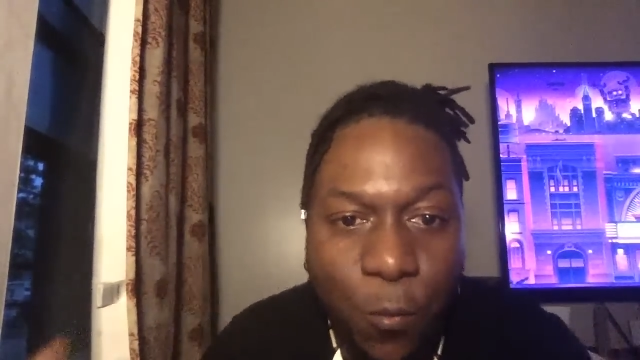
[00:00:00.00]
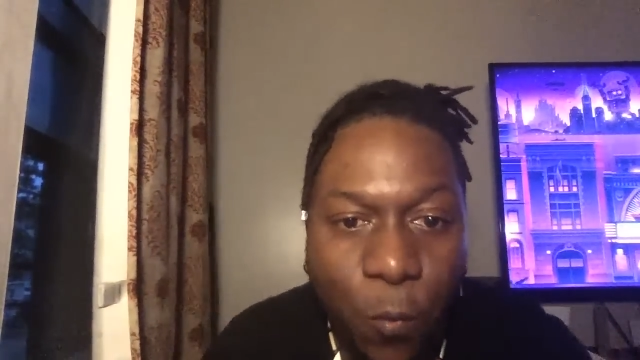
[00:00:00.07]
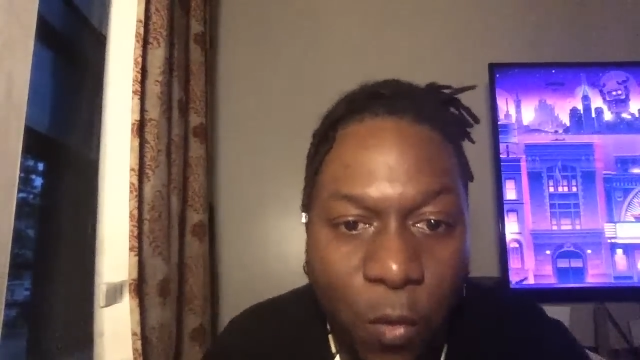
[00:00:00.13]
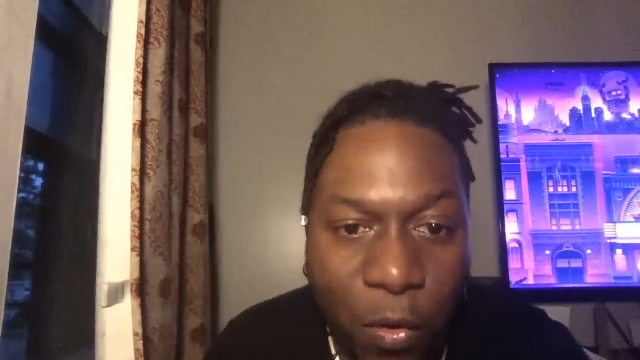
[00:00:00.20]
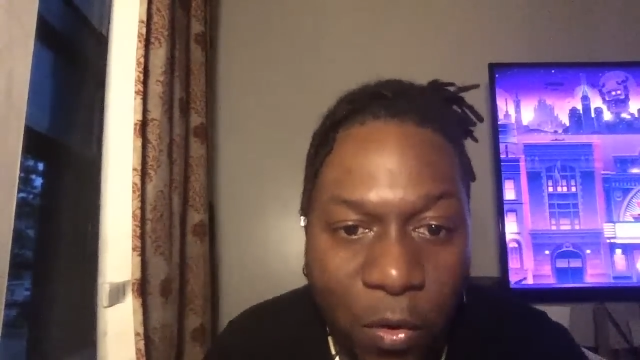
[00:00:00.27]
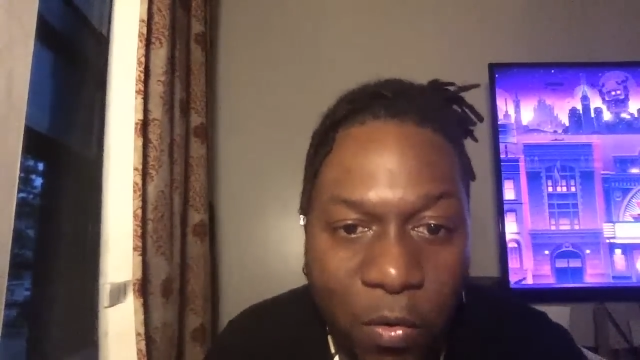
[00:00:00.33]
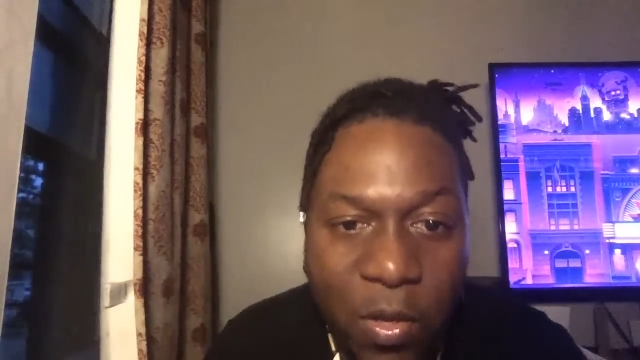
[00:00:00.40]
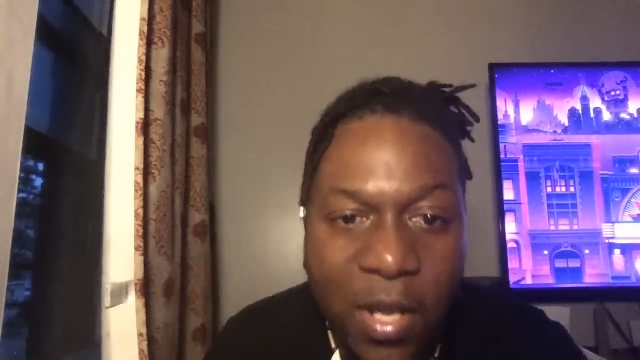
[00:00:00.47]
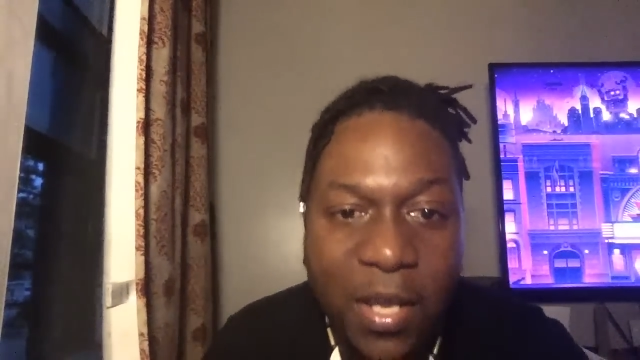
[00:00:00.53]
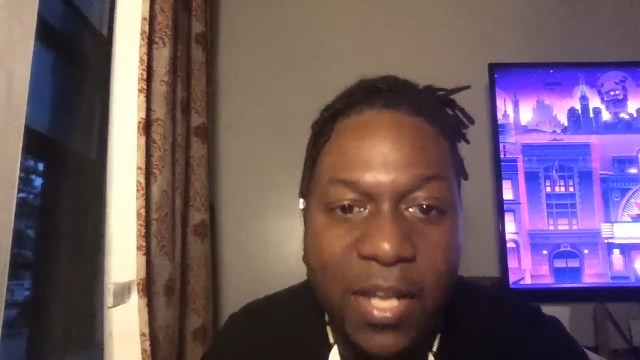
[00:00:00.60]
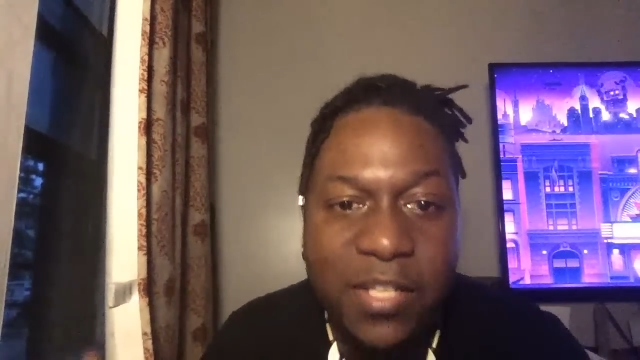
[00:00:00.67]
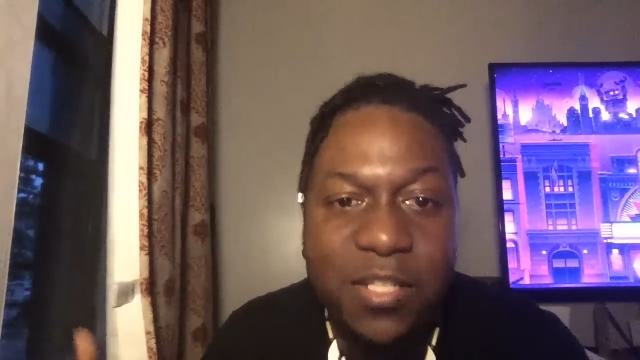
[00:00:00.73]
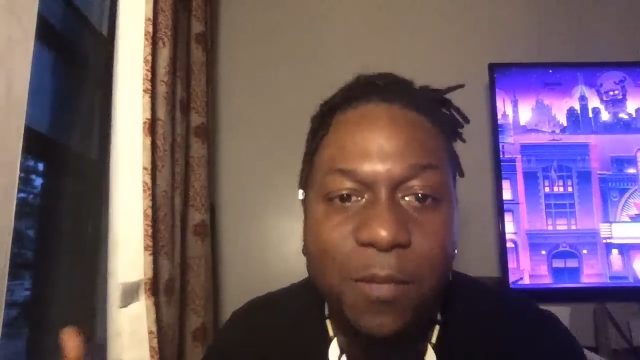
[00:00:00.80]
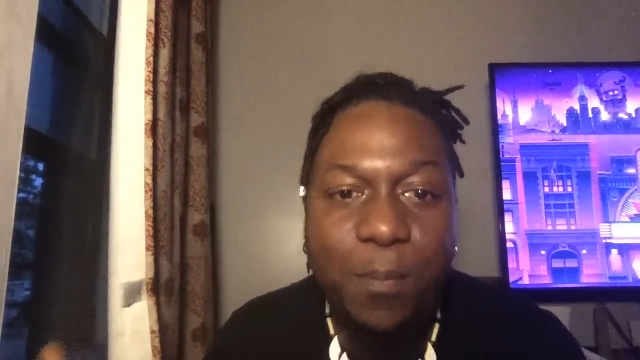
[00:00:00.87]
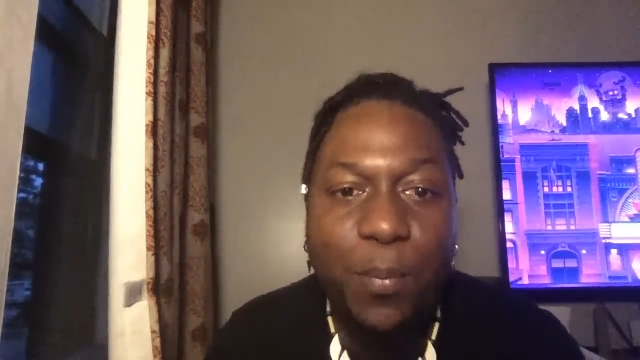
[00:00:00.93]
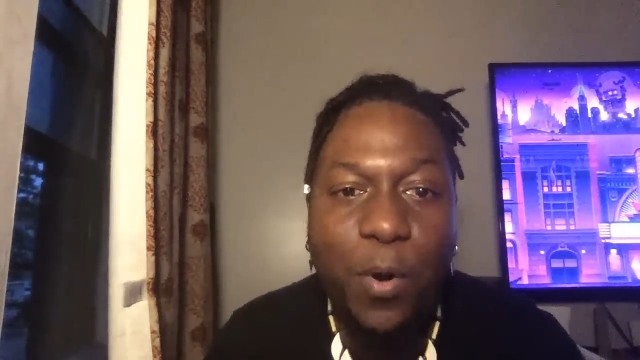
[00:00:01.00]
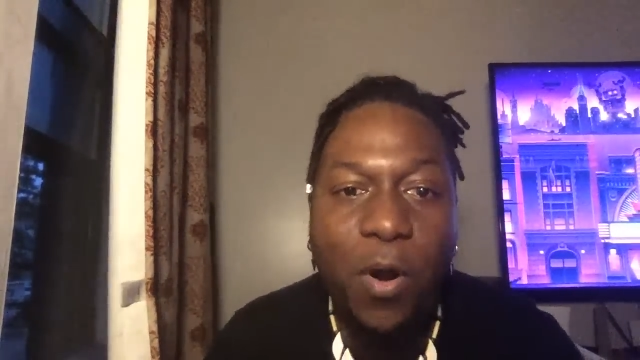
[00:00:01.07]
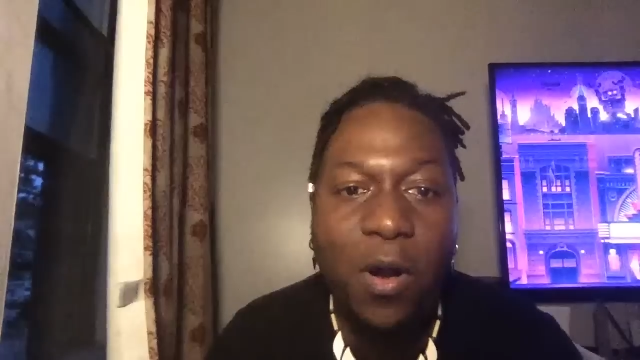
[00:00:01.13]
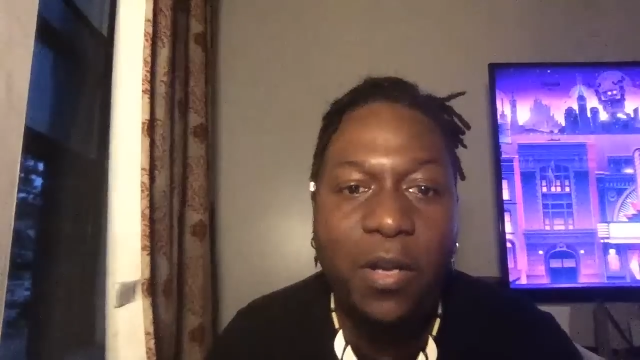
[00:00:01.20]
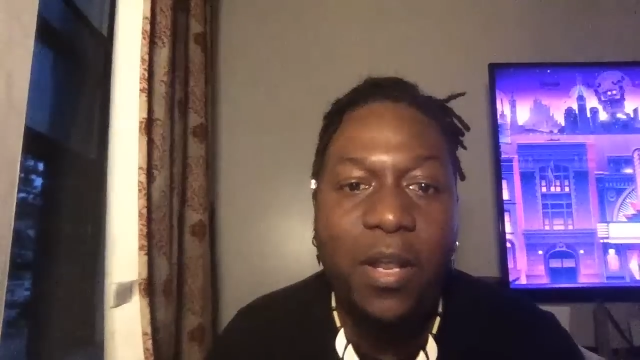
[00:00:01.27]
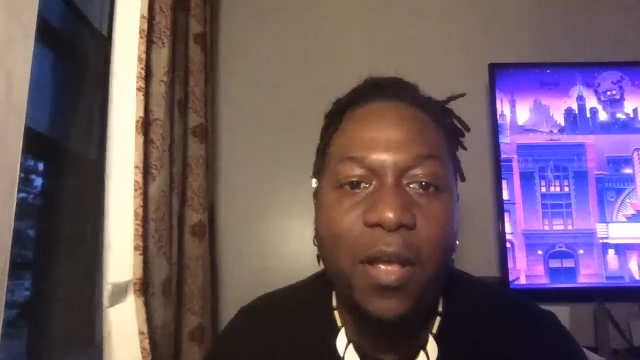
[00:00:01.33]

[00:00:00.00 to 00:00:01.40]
world, it's a part